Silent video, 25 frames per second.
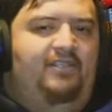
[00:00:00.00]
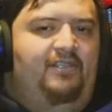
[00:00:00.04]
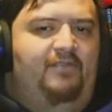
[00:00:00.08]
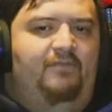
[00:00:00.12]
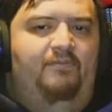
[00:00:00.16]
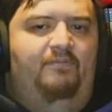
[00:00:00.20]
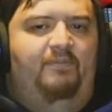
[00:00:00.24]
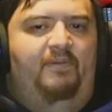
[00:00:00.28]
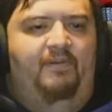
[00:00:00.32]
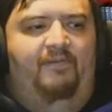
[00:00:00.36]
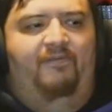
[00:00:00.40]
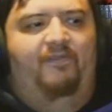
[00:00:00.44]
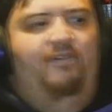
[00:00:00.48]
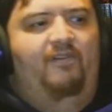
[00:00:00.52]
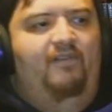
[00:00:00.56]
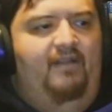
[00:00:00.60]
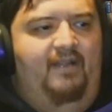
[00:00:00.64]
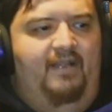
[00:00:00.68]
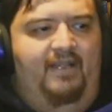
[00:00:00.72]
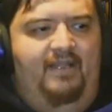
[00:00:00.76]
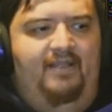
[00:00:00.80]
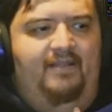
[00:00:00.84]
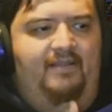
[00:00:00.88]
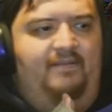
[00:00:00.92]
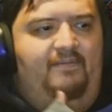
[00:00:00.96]
Do you
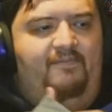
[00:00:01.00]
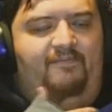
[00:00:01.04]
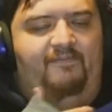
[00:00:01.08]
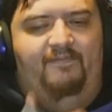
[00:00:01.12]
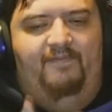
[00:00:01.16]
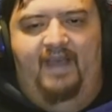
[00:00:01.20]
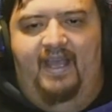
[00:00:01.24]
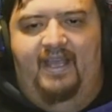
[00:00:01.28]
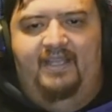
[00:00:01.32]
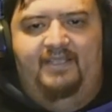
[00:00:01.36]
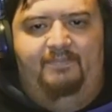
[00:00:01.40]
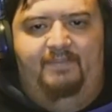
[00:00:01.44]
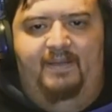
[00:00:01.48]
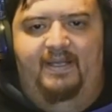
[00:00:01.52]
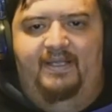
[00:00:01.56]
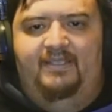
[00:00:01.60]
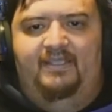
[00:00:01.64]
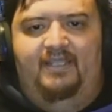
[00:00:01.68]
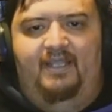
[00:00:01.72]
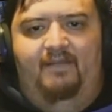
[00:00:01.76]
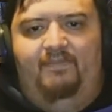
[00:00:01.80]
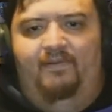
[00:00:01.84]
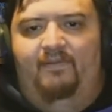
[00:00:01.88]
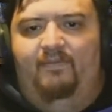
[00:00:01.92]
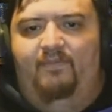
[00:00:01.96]
prefer a
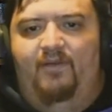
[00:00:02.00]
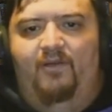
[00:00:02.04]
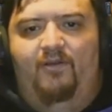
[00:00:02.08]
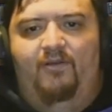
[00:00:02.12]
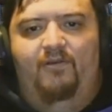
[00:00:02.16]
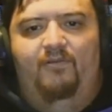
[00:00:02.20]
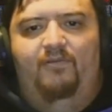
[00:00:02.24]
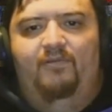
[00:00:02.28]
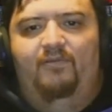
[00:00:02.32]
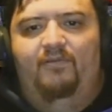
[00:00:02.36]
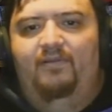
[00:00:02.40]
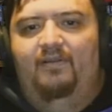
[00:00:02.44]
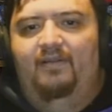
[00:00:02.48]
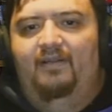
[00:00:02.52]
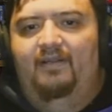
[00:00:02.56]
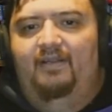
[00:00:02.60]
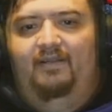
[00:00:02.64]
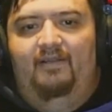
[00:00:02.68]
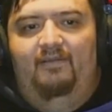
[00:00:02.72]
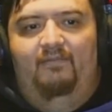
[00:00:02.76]
fast-paced MMO